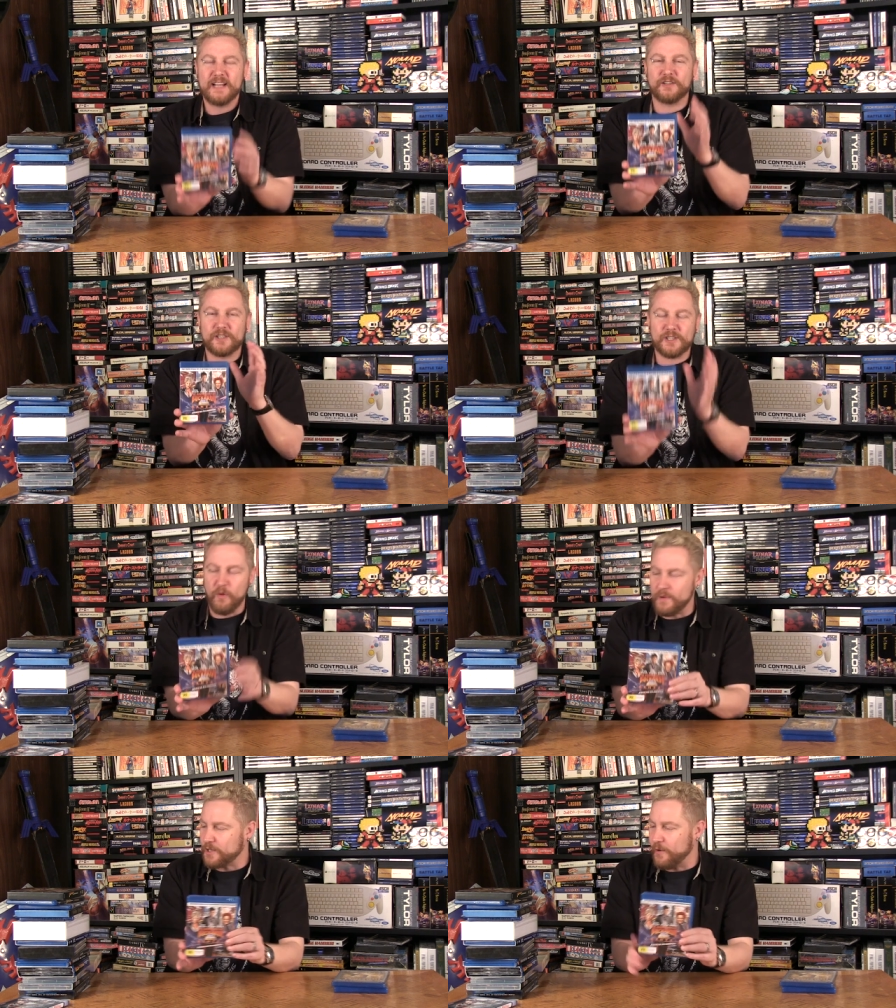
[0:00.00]
Is there's
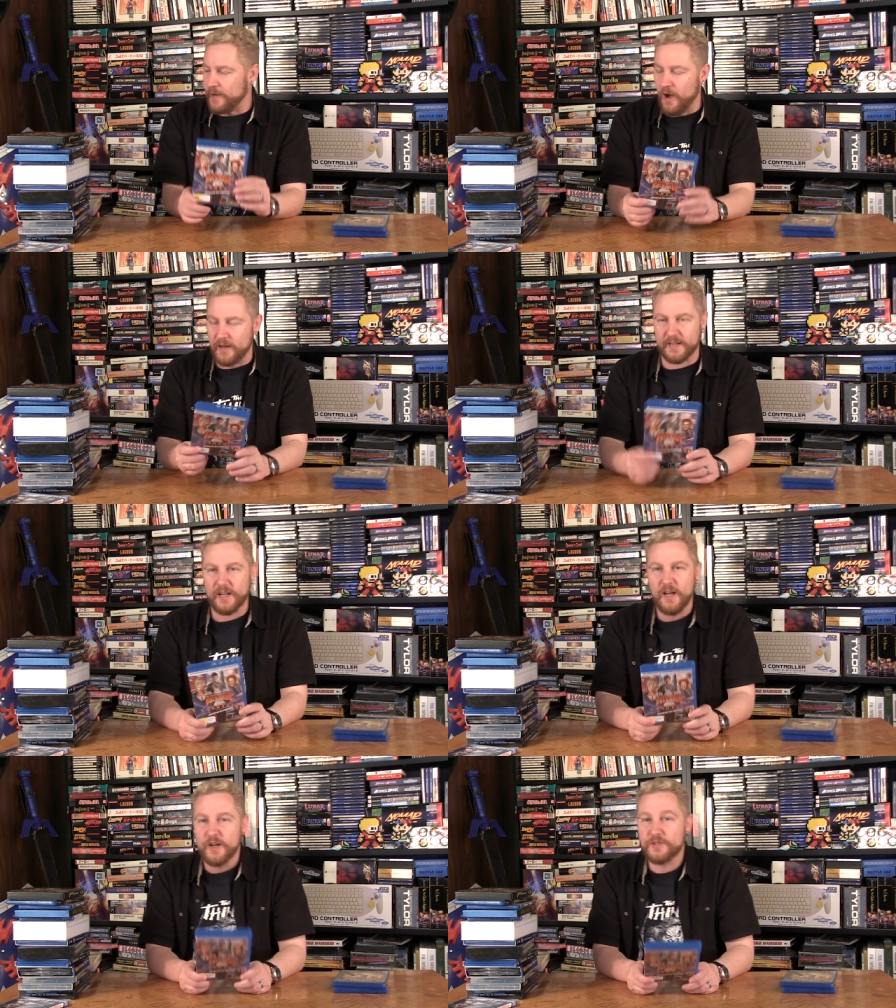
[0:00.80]
so much going on, and
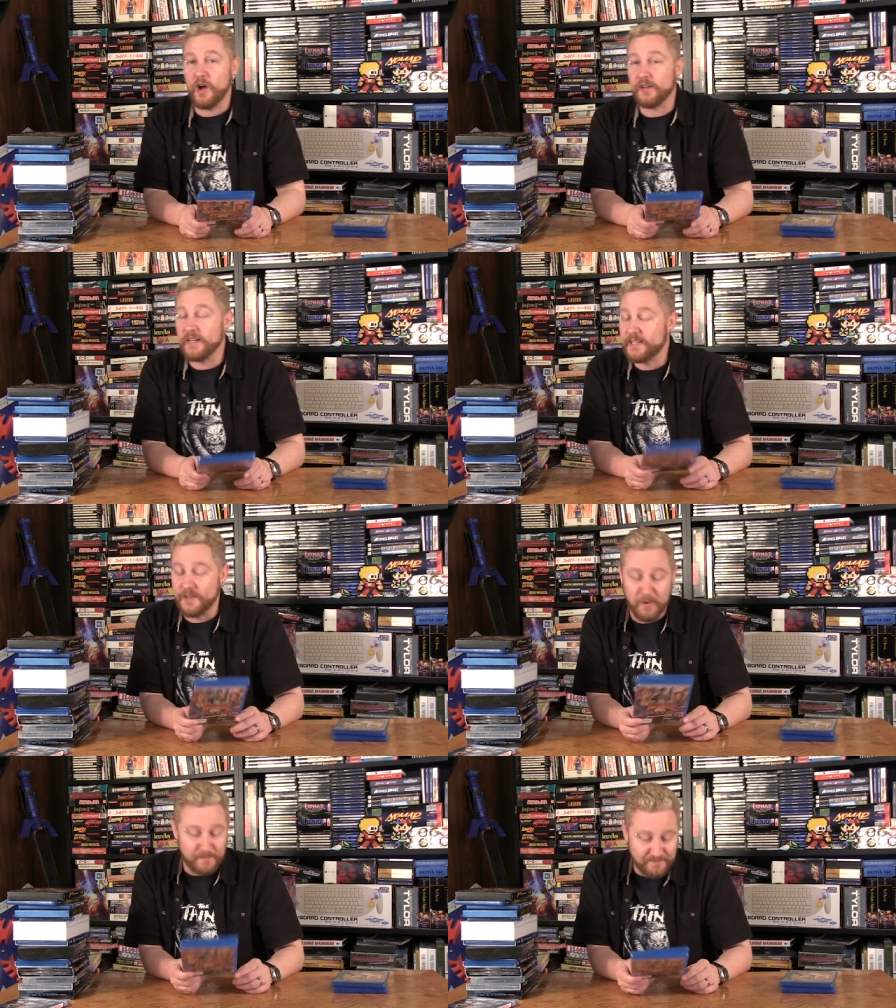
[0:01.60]
John
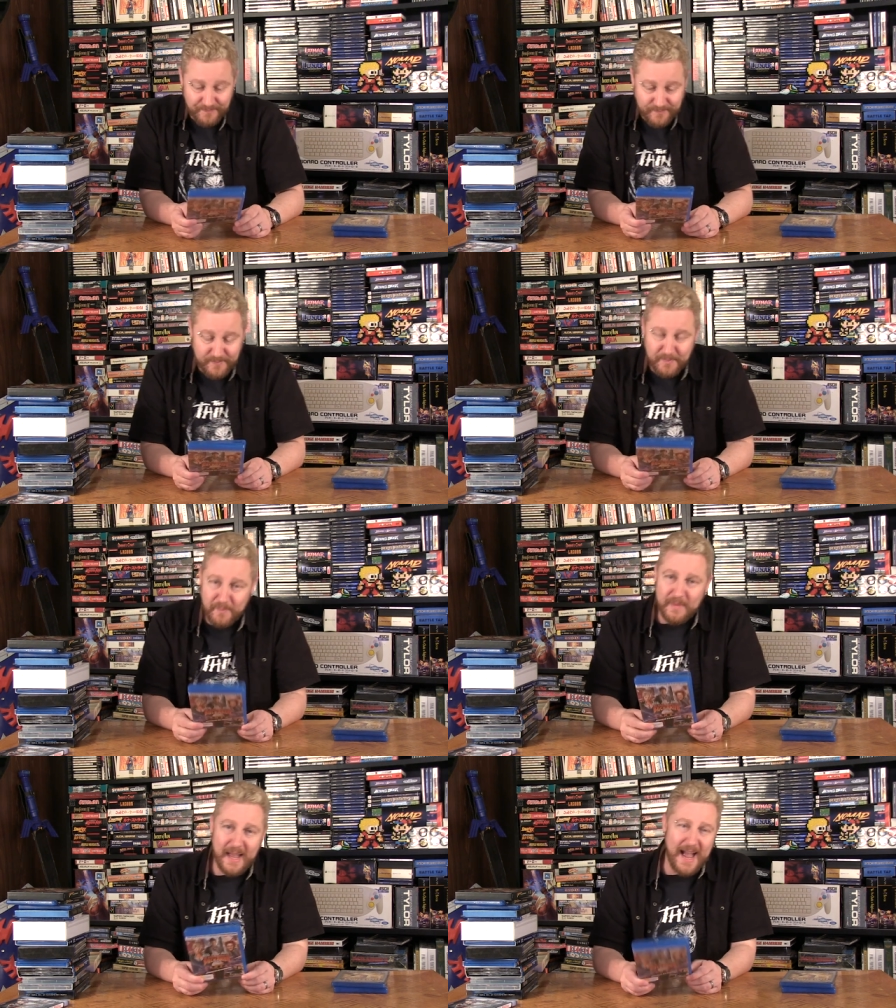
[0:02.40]
Lithgow
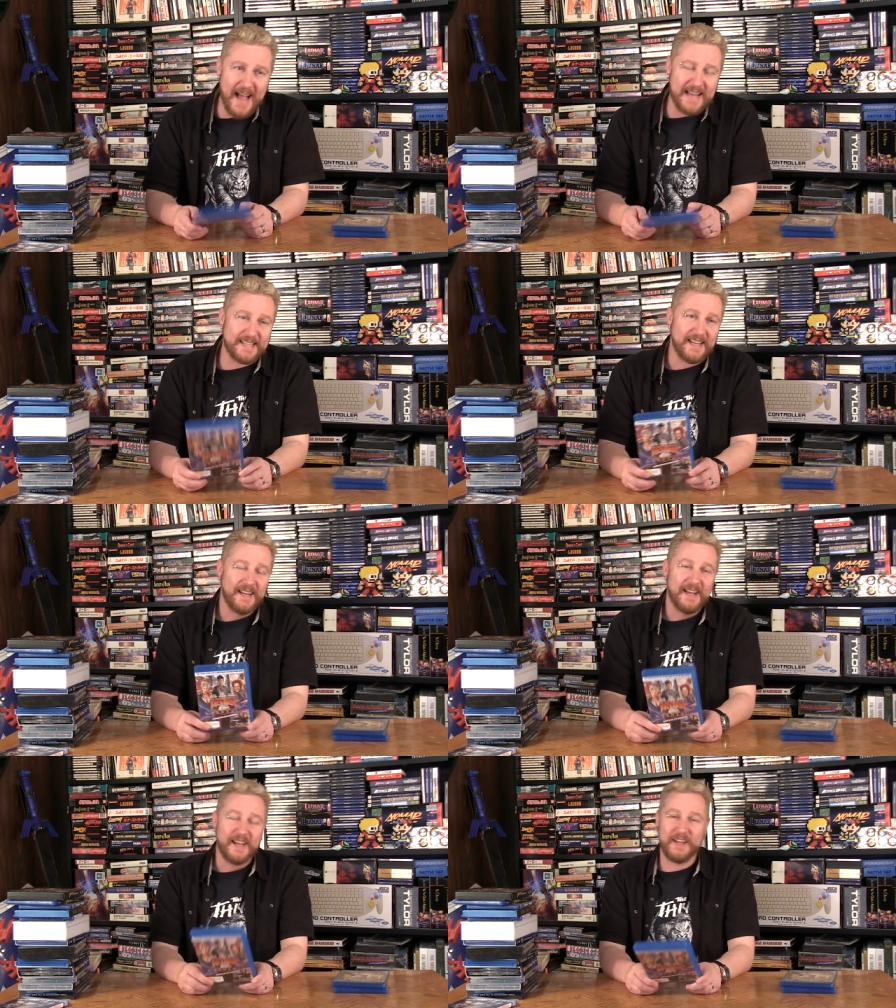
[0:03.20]
as
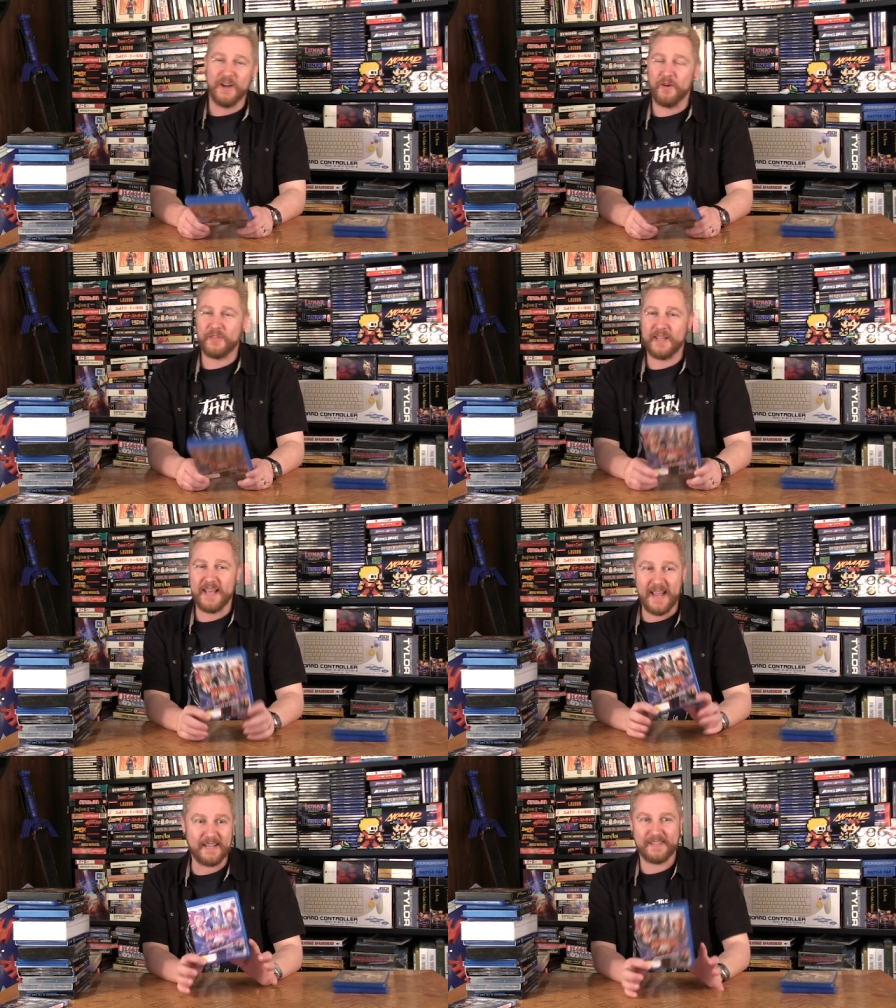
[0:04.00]
you know
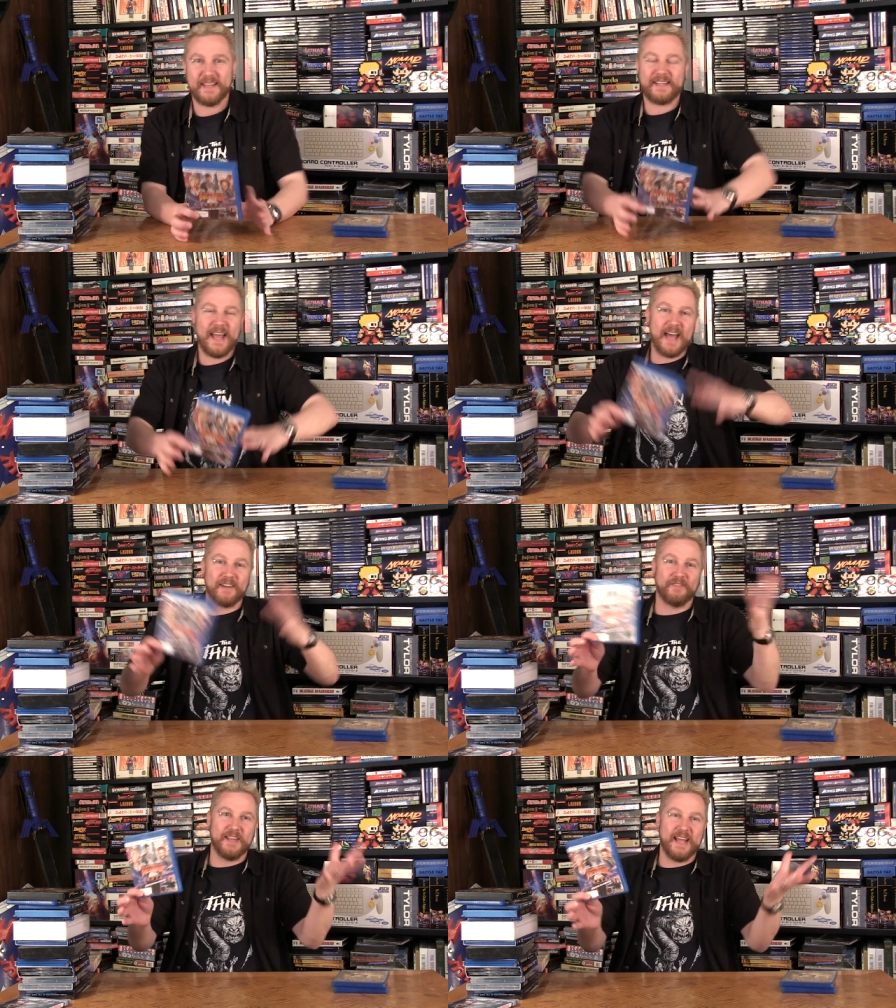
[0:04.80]
the the, the head
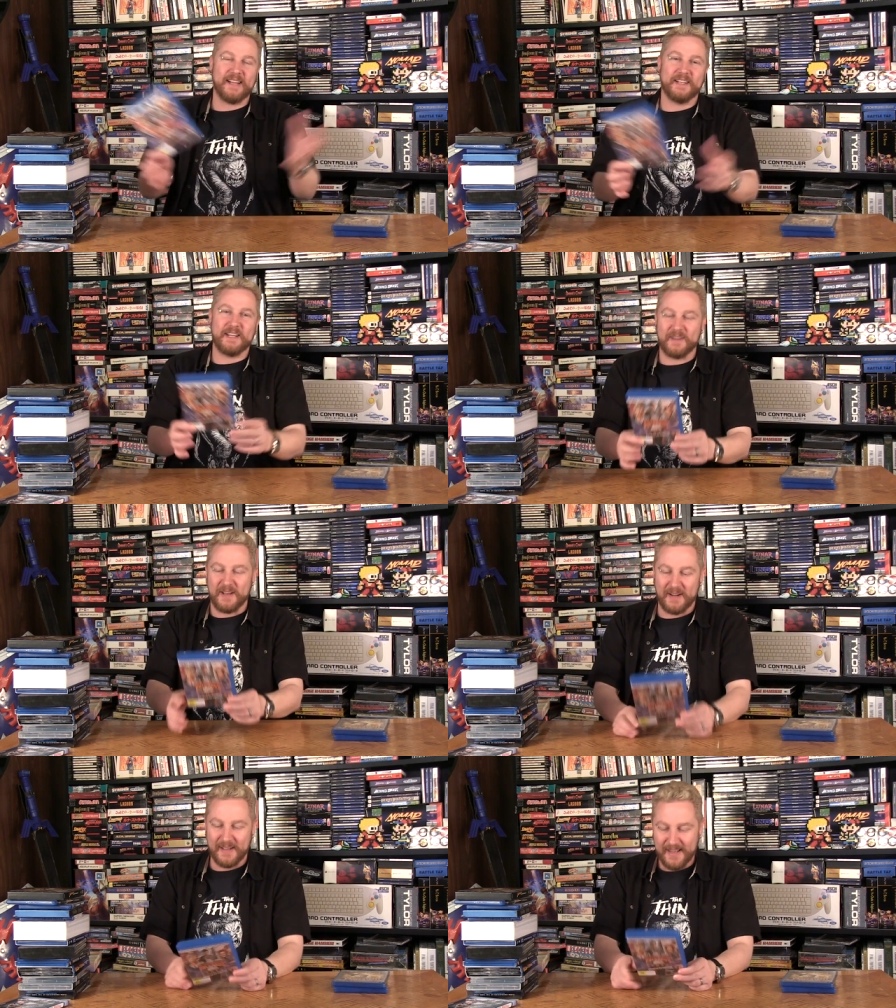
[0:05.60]
of the alien.
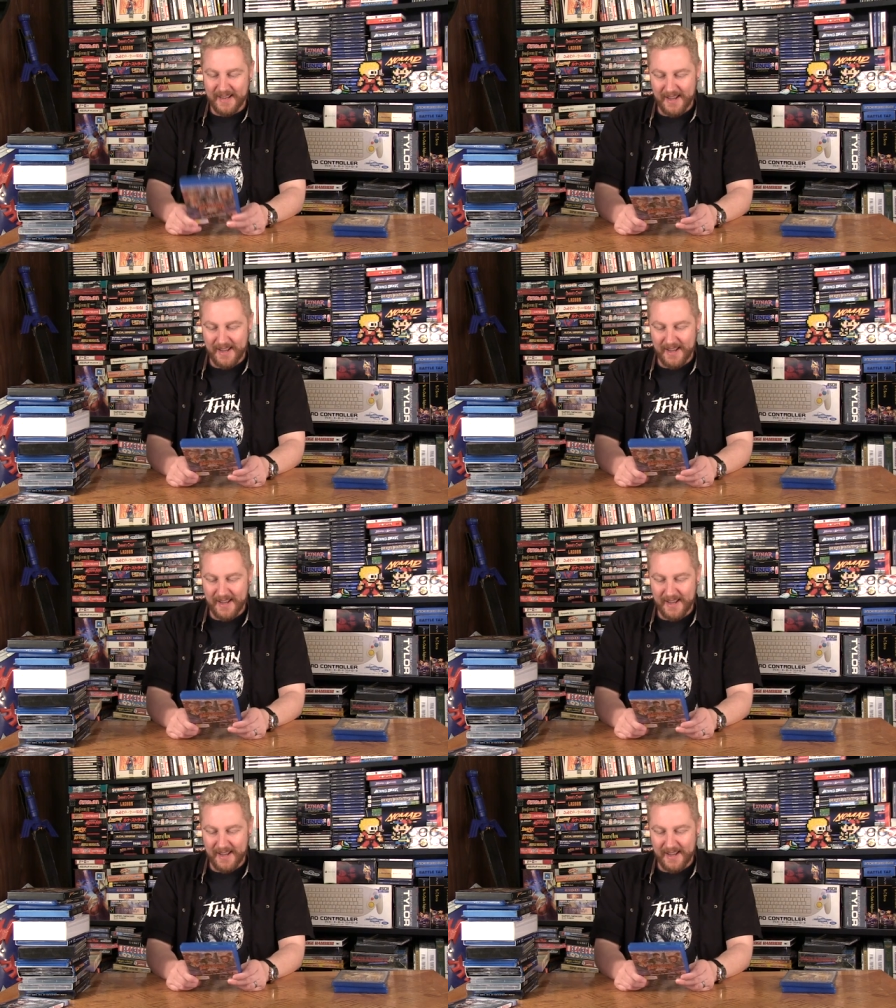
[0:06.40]
Uh,